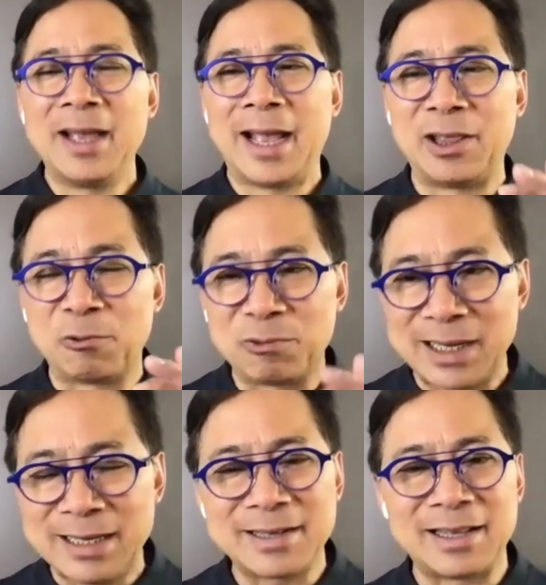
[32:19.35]
And the
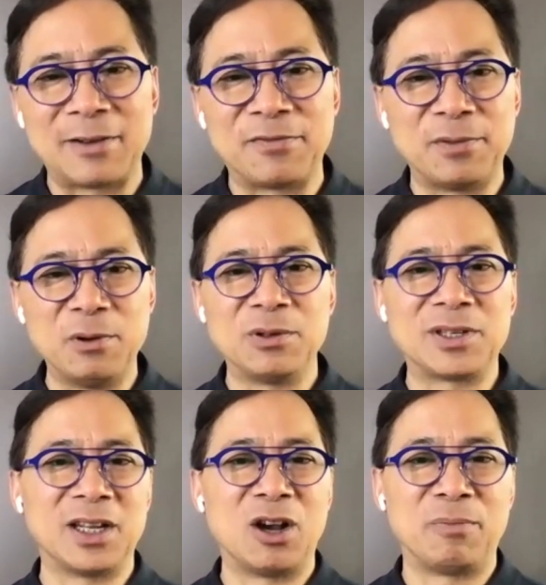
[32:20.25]
reason that foods
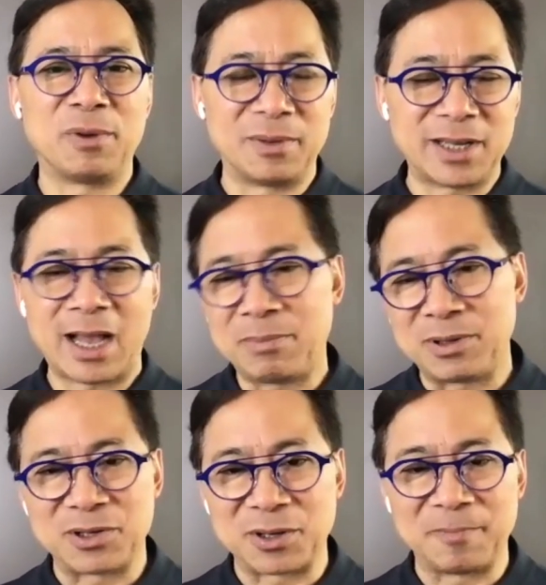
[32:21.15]
can help your
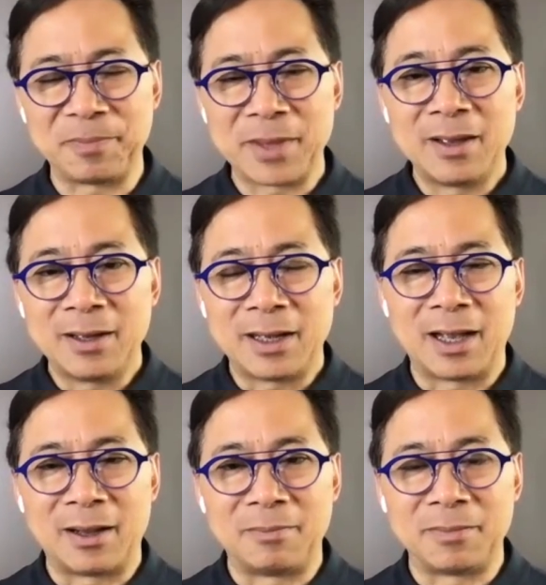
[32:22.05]
metabolism
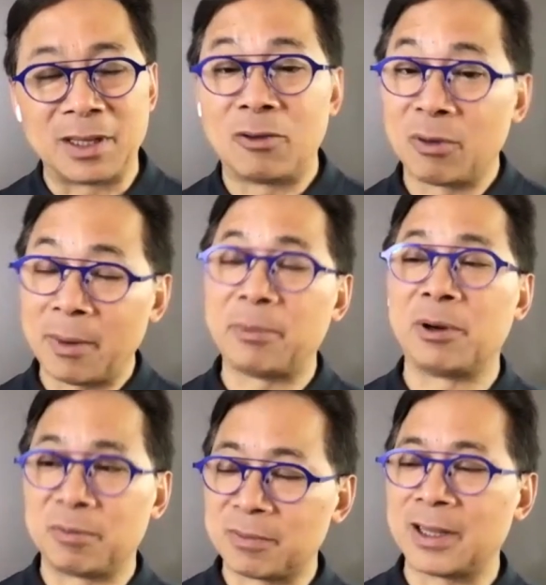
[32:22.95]
um, now
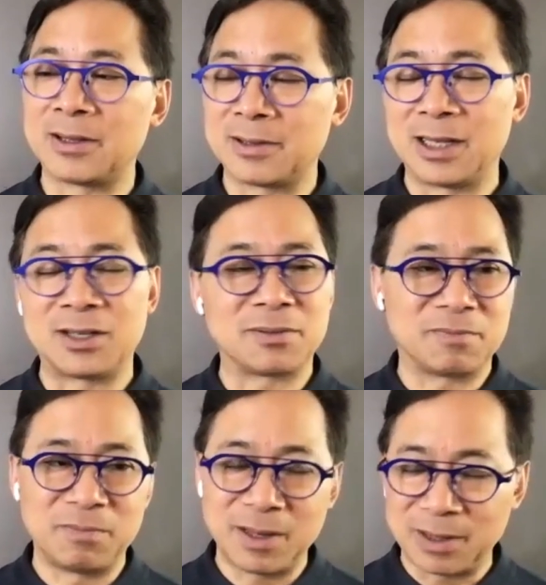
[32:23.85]
remember, let, let's
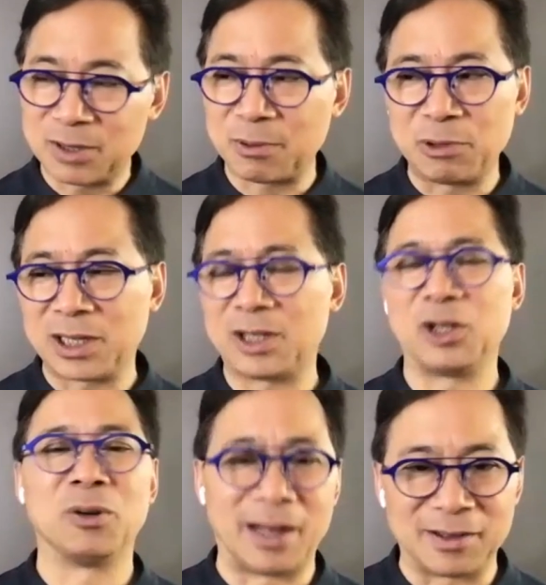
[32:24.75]
make, let's be really
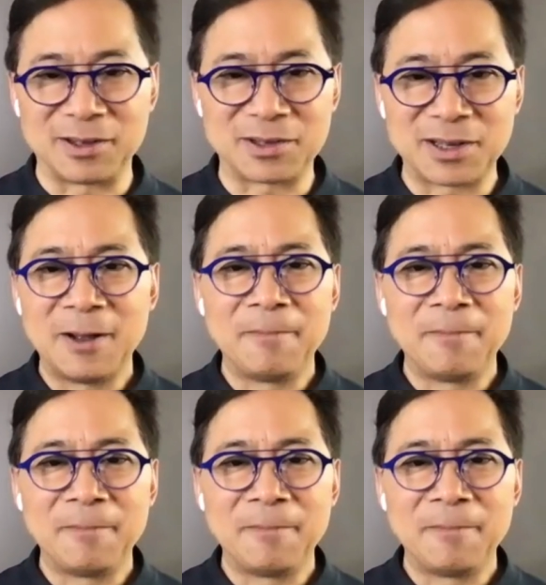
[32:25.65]
clear about this